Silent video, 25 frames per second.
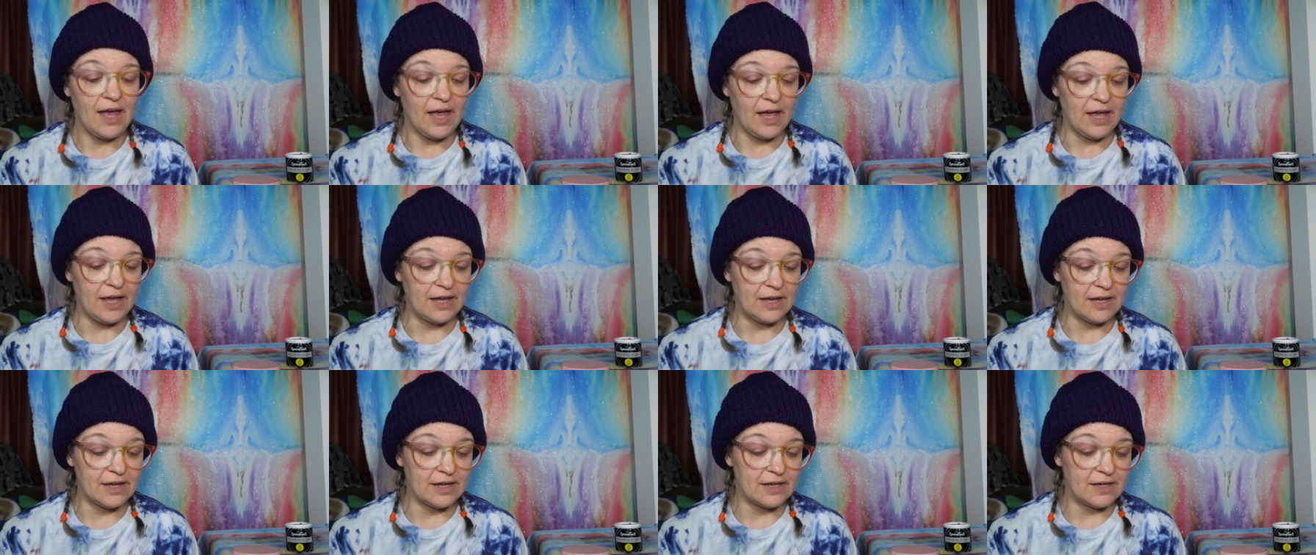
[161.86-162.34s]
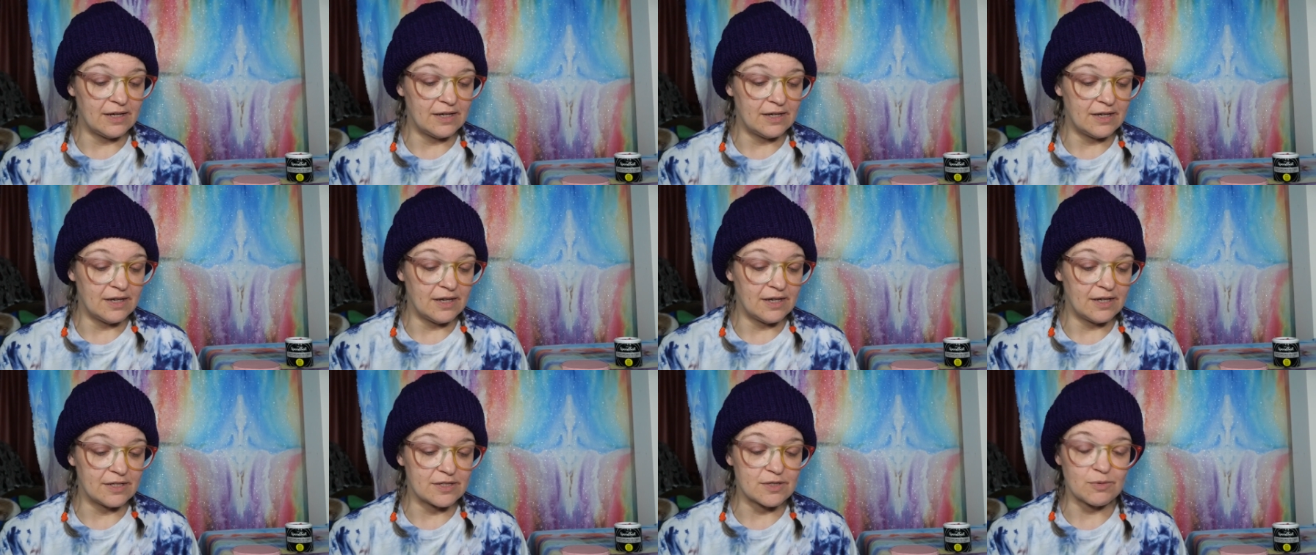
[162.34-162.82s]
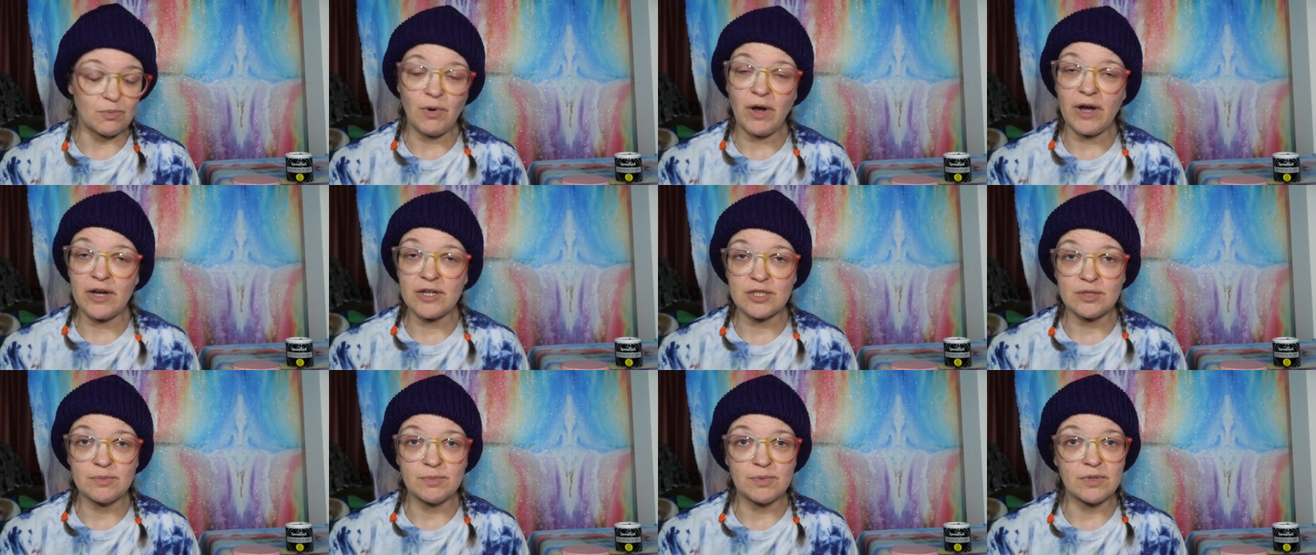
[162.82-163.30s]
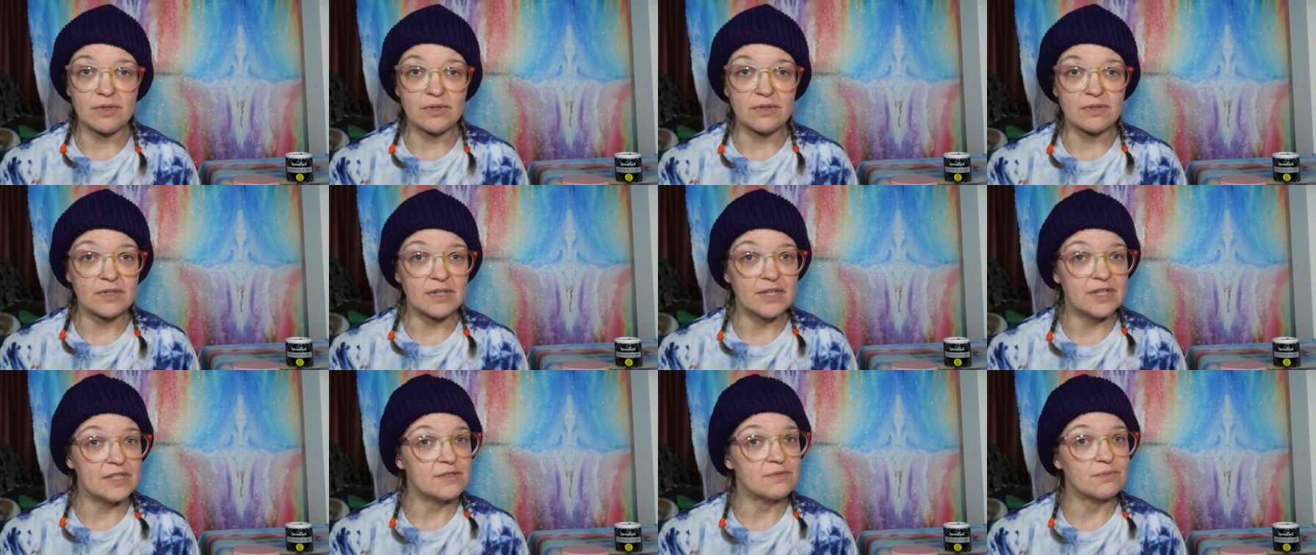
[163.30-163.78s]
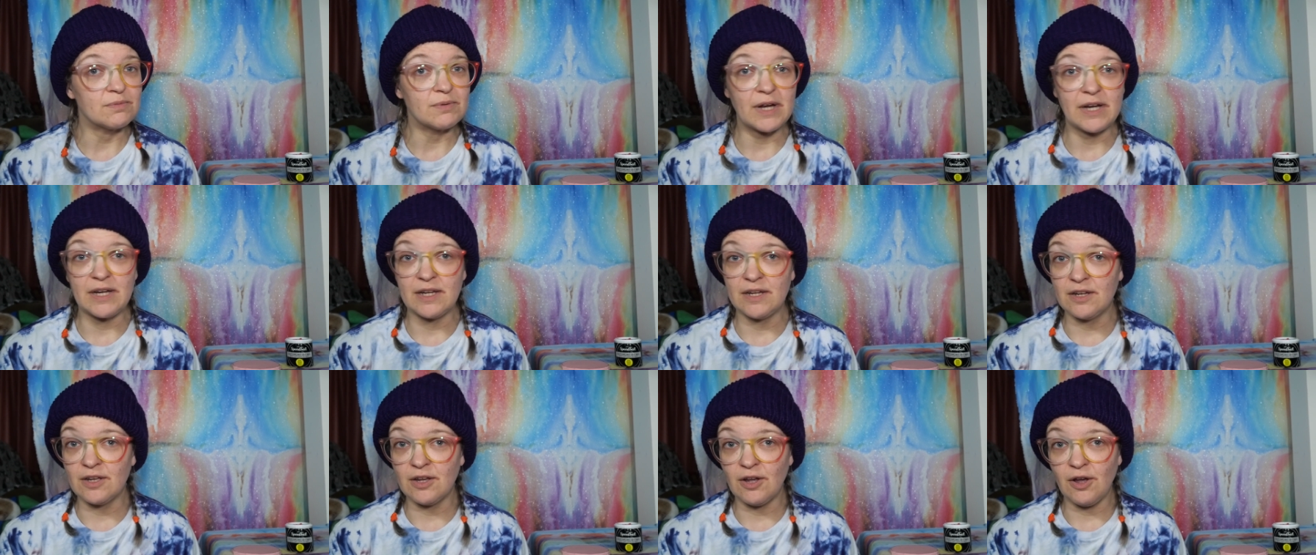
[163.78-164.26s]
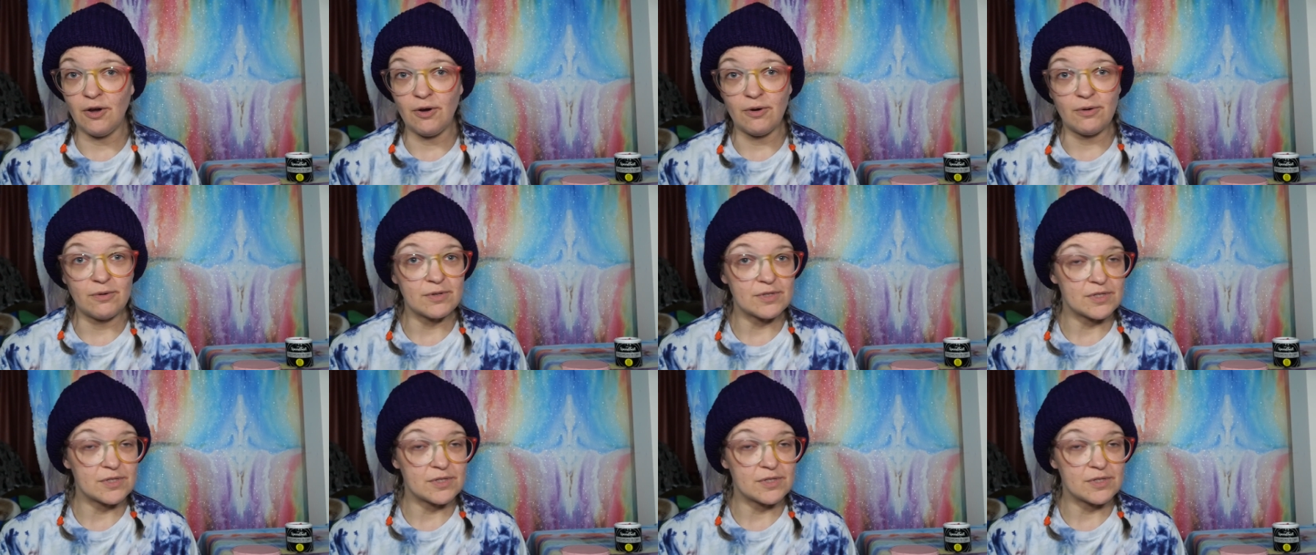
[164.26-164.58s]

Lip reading: and it's washable. It's ready to go.